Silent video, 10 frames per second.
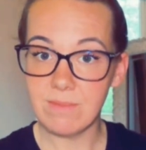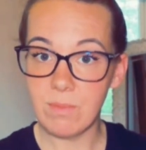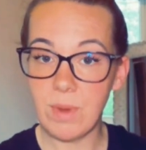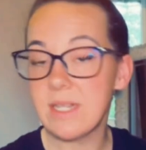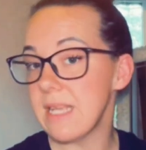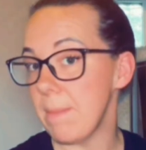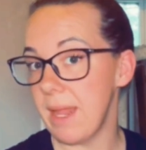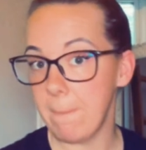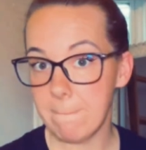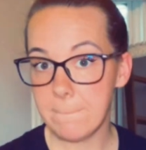What does that
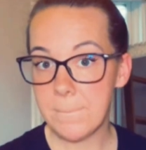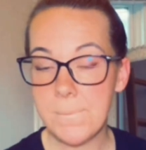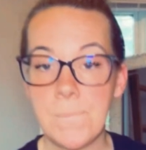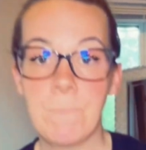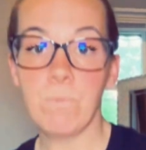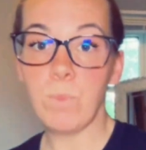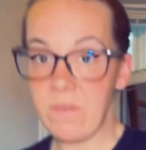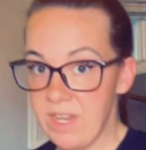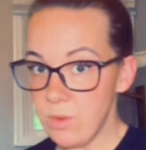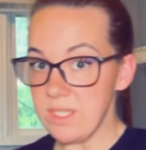mean? What
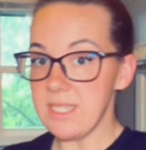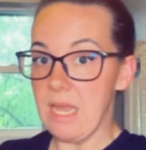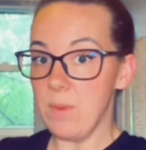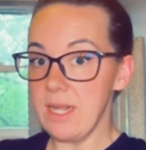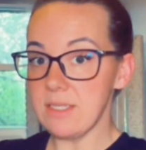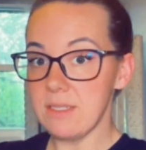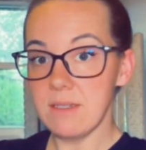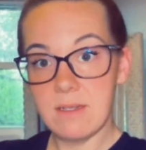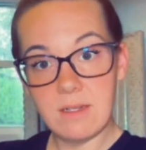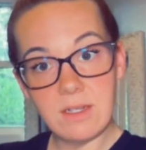if I do it sideways?
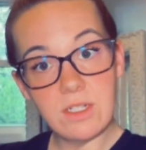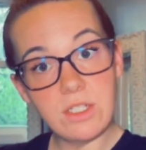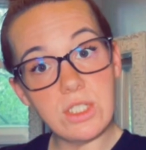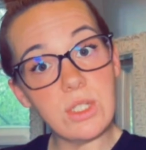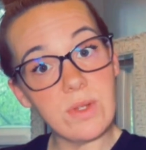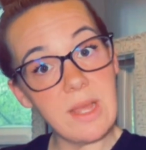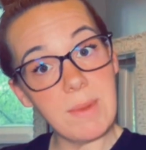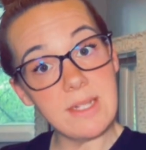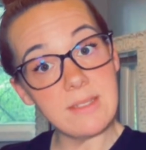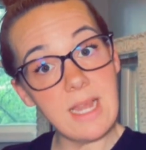Do you know what that
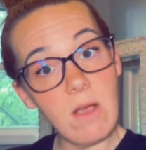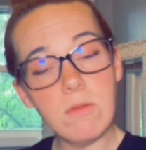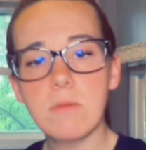means now?